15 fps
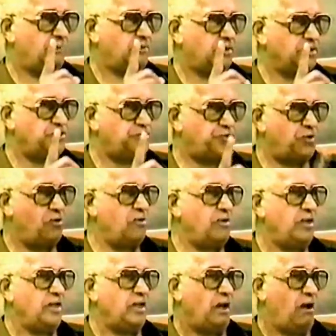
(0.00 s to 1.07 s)

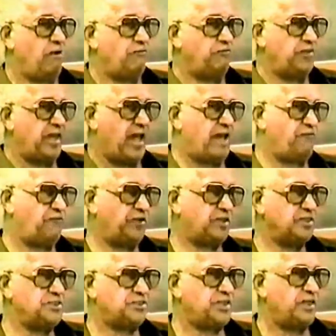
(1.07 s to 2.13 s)
control of the
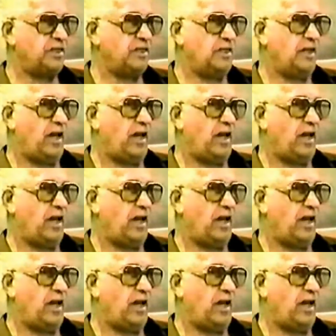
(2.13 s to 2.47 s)
Africans there.